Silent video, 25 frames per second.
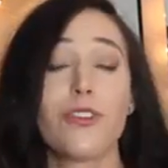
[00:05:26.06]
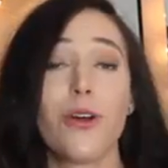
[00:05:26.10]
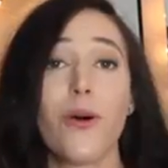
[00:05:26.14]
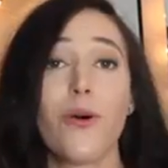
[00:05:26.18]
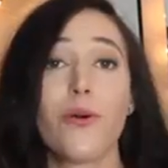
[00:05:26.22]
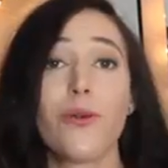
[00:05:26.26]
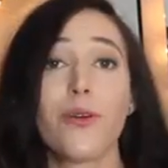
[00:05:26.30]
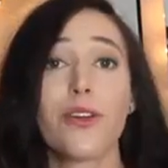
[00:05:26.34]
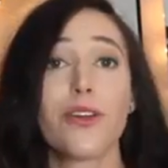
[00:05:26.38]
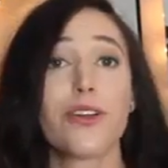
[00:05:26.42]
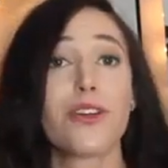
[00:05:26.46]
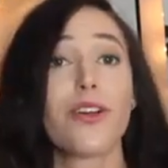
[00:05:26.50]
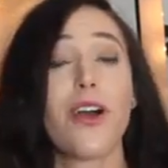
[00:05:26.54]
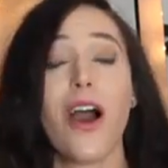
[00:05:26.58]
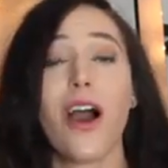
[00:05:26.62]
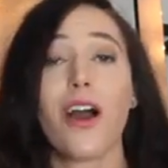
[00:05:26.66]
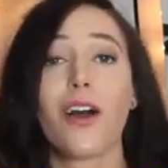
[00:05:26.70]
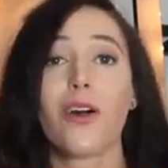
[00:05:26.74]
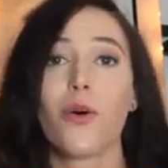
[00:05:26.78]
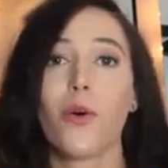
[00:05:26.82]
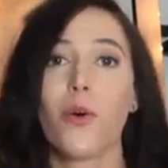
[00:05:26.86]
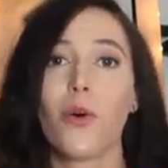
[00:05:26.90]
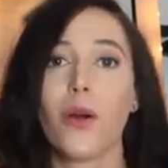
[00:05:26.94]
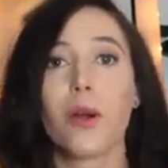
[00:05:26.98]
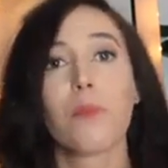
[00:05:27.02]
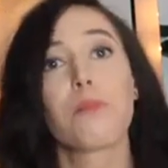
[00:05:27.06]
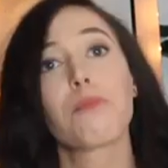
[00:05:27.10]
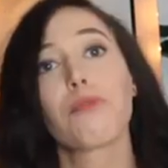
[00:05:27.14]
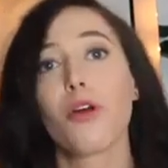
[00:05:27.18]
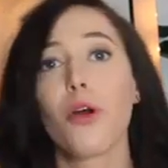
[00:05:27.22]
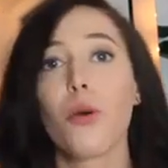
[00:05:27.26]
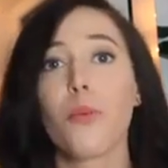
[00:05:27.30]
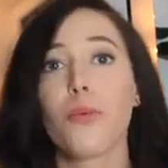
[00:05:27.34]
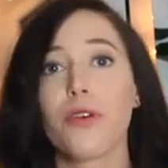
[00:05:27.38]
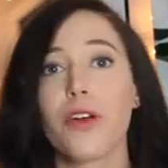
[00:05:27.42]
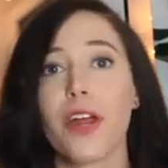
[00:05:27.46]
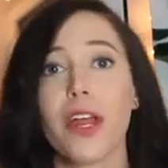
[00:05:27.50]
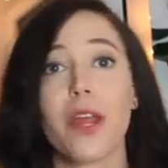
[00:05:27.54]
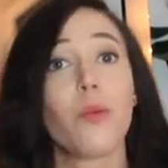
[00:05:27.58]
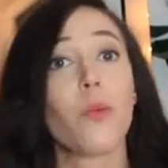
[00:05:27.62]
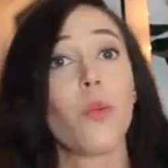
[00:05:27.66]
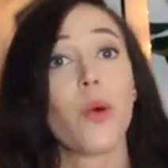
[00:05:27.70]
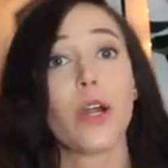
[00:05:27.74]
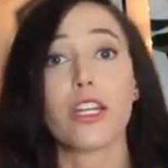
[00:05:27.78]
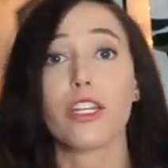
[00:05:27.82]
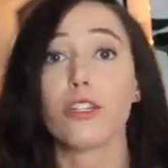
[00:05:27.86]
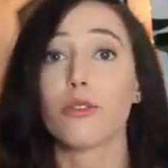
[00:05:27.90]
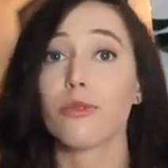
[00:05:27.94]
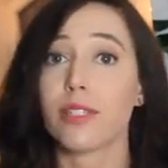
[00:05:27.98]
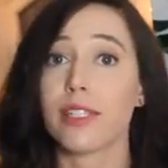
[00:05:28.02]
Don't gawk or appropriate
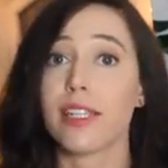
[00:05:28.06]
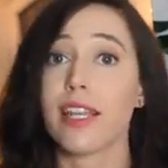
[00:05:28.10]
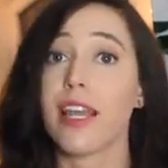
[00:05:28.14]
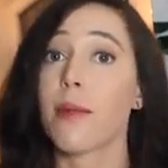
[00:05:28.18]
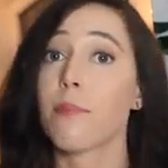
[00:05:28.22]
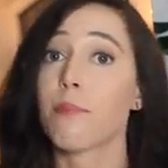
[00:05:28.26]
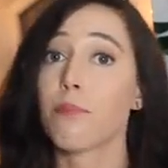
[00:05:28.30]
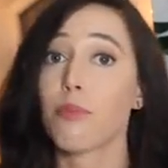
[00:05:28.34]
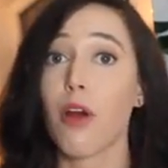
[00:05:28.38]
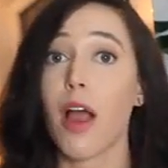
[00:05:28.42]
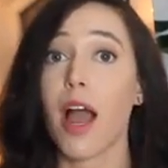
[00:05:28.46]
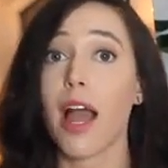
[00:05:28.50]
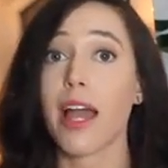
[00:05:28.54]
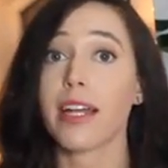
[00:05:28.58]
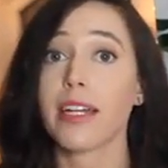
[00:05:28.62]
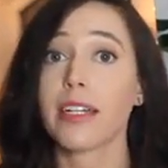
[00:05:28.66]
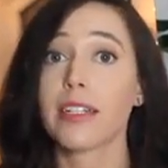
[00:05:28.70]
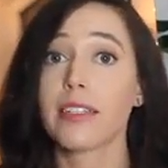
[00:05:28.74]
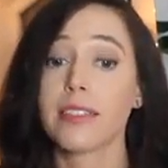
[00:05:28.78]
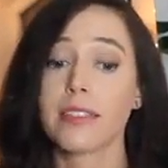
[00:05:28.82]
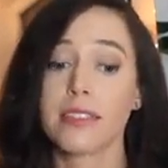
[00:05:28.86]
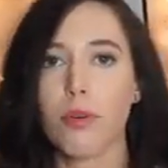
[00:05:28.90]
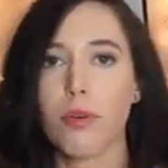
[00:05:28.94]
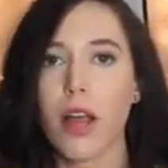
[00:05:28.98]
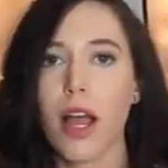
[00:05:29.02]
what you see at Pride.